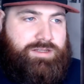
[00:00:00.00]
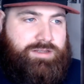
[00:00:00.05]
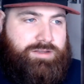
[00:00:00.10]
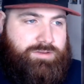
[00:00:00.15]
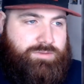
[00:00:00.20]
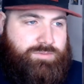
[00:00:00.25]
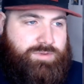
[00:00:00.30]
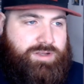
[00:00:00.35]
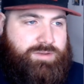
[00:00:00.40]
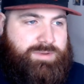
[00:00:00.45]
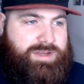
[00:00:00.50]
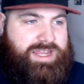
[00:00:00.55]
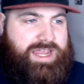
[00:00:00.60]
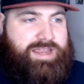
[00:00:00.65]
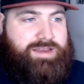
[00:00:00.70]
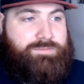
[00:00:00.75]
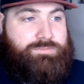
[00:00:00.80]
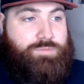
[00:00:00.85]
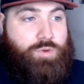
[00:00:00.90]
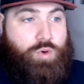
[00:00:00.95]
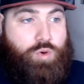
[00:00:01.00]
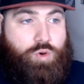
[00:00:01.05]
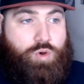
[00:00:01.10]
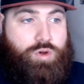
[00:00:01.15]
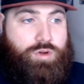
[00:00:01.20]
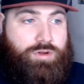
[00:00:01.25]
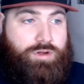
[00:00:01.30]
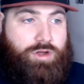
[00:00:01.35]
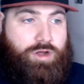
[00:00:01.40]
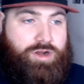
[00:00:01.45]
We're going to be getting more
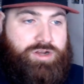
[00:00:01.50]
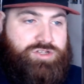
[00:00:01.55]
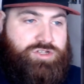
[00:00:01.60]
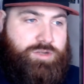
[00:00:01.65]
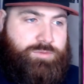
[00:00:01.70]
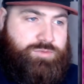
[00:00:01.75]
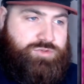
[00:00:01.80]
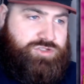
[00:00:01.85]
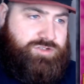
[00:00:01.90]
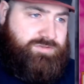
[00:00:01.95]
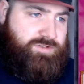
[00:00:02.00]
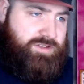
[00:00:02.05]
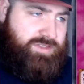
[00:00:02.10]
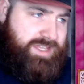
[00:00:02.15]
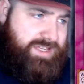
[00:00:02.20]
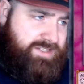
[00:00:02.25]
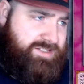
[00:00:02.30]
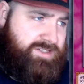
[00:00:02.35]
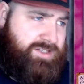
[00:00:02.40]
archetypal stuff like this.